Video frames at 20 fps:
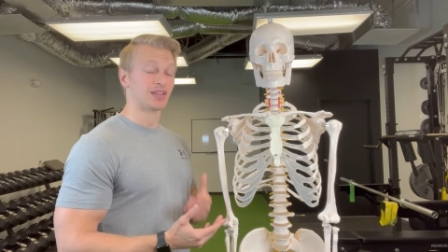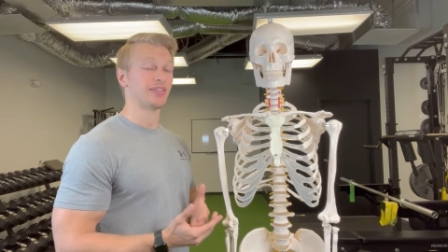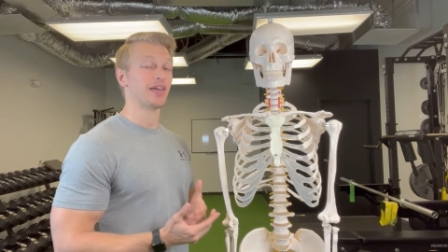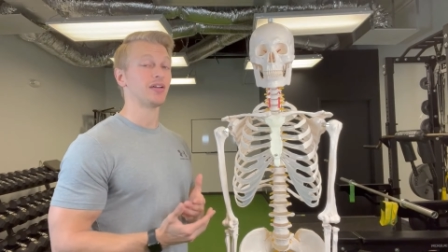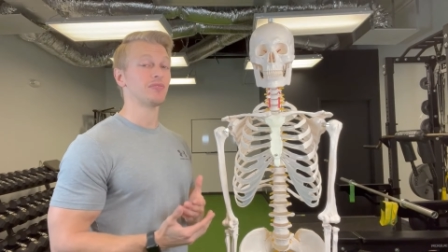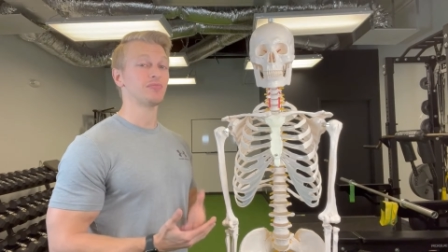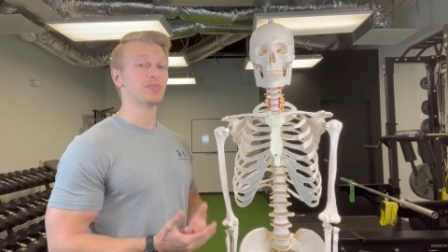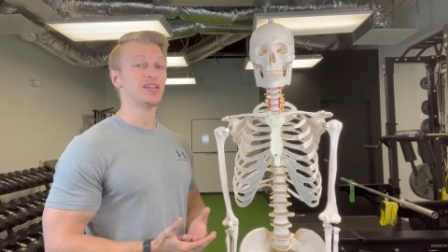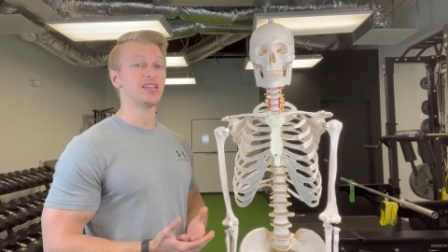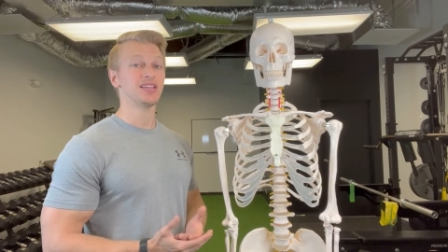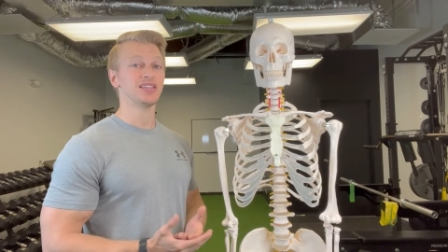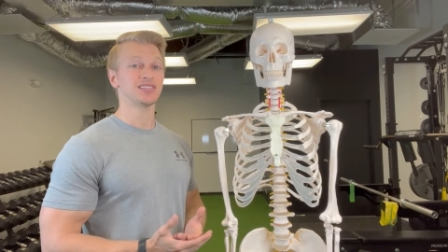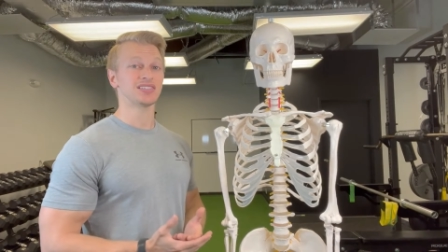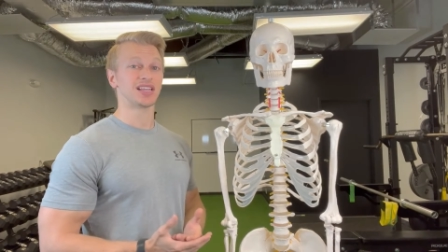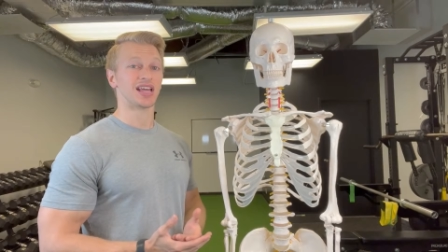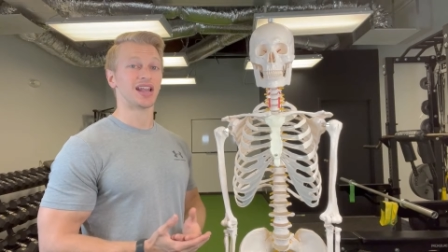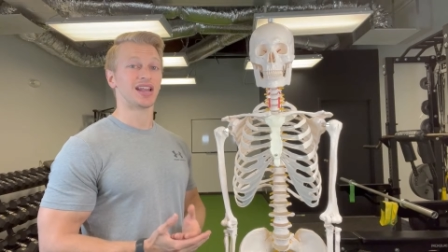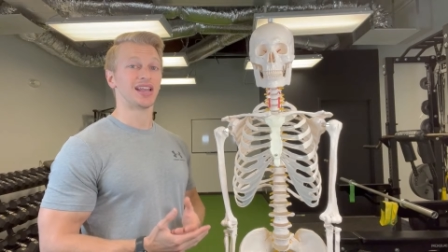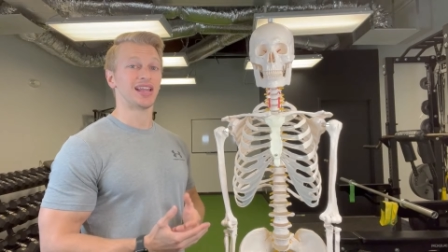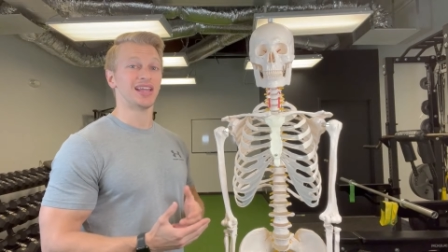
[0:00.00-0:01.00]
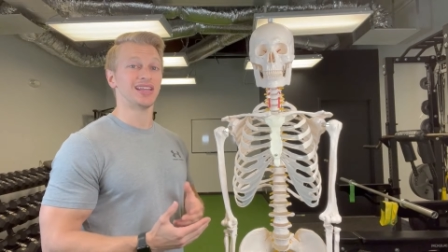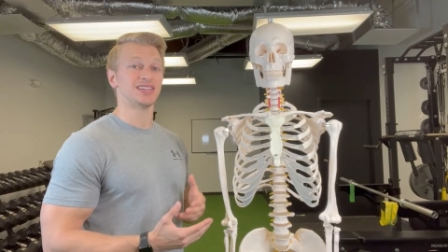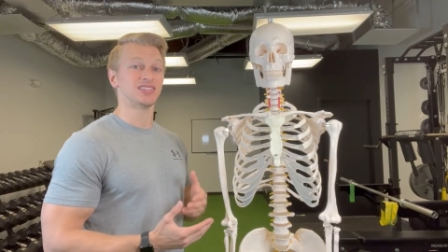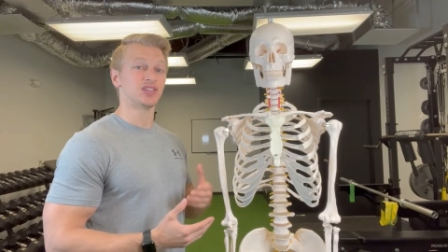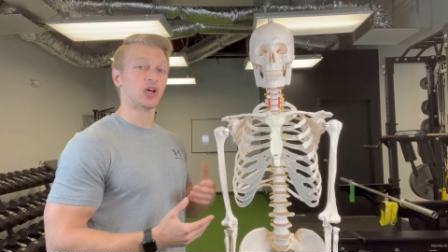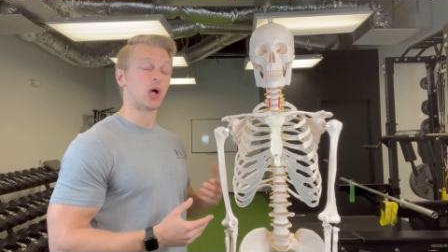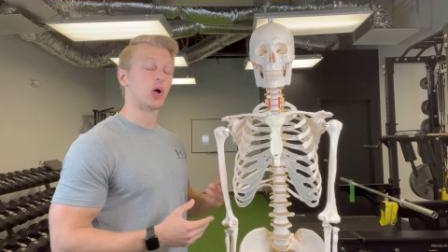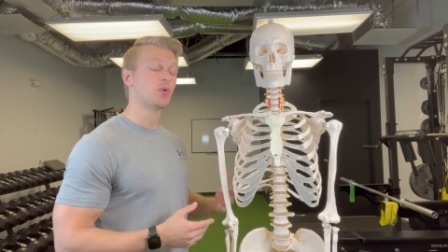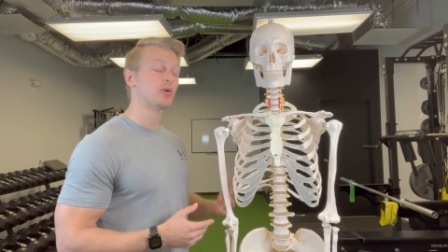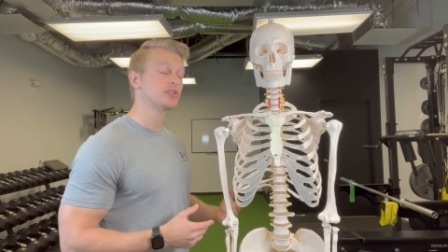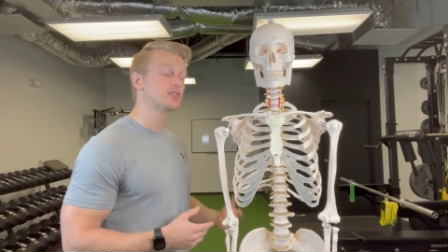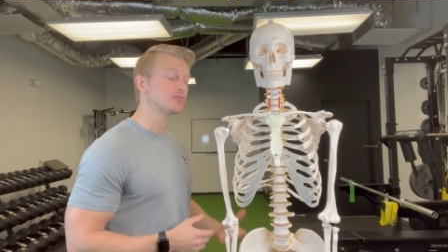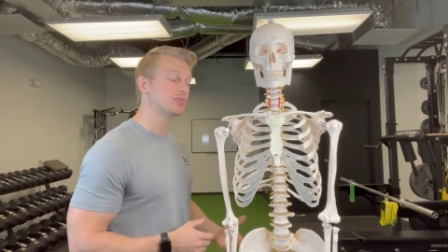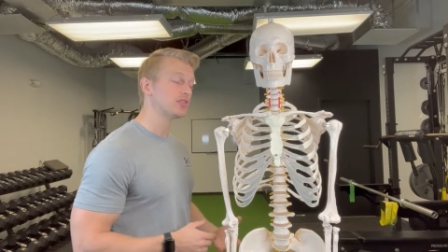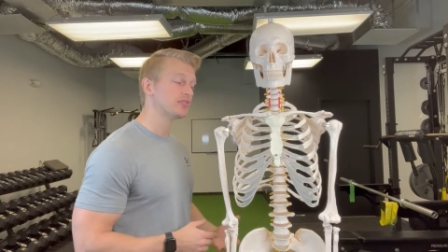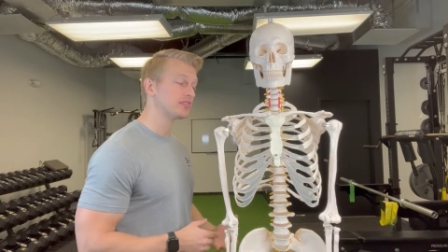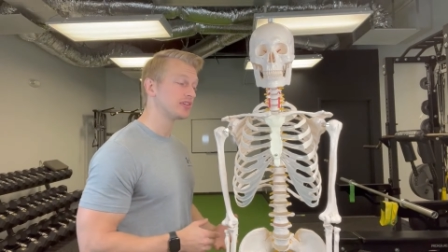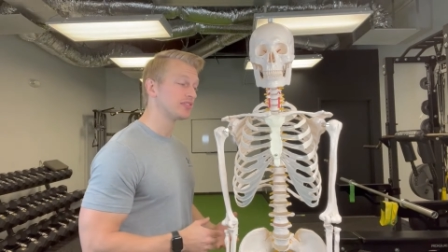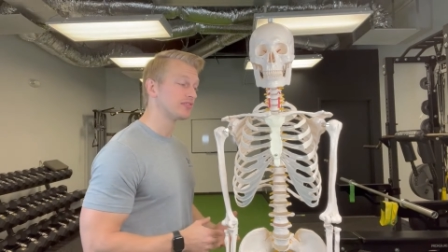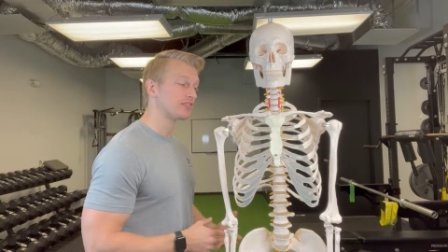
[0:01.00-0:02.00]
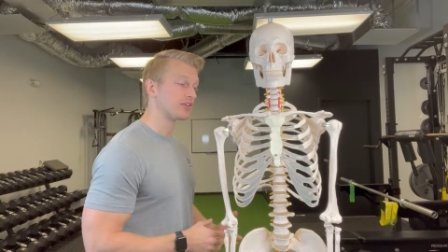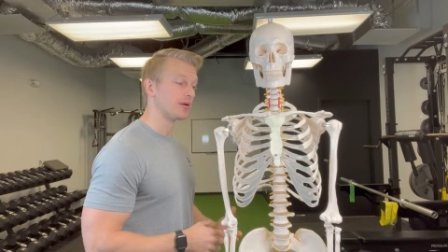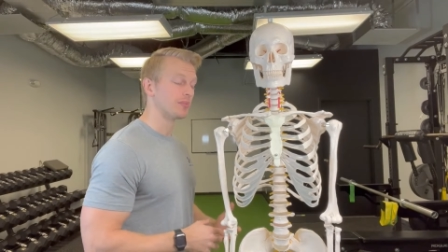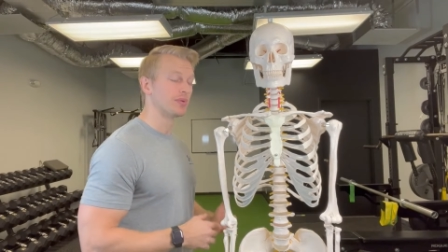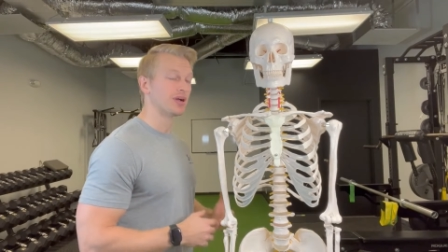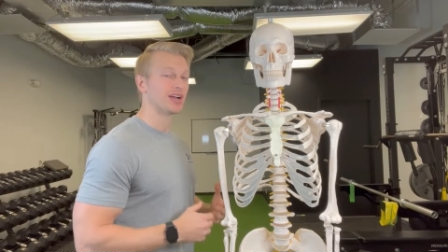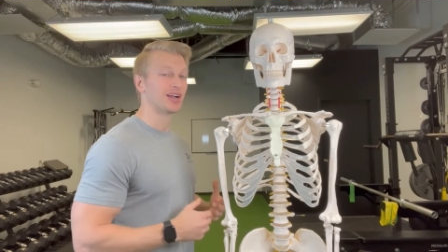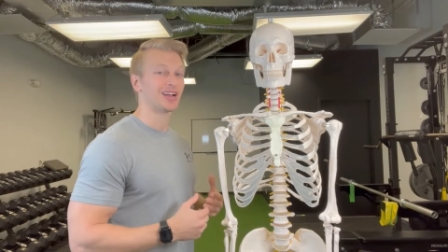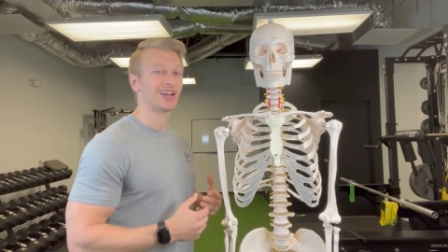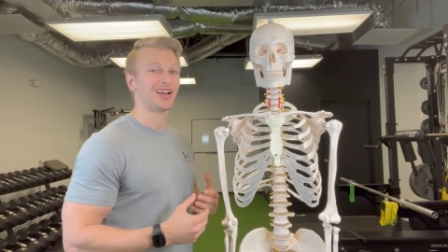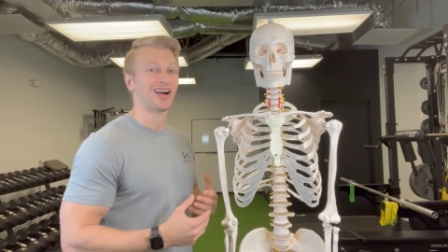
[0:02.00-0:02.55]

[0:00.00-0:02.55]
that means that it is always moving from